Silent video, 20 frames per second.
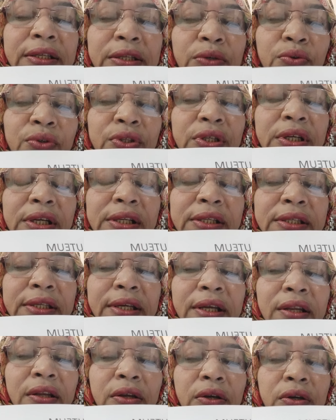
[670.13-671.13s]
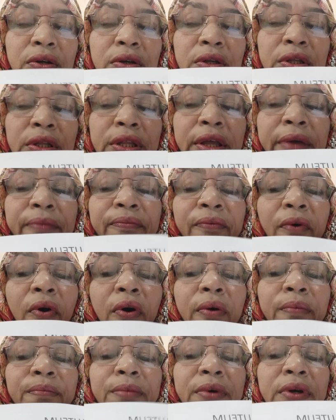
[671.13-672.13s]
luteal cell, they
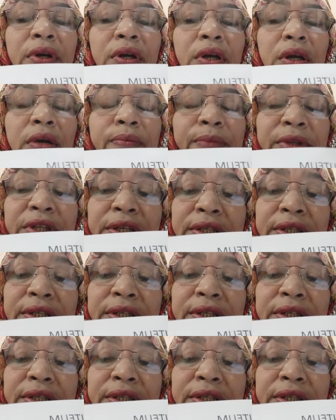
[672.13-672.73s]
form, but they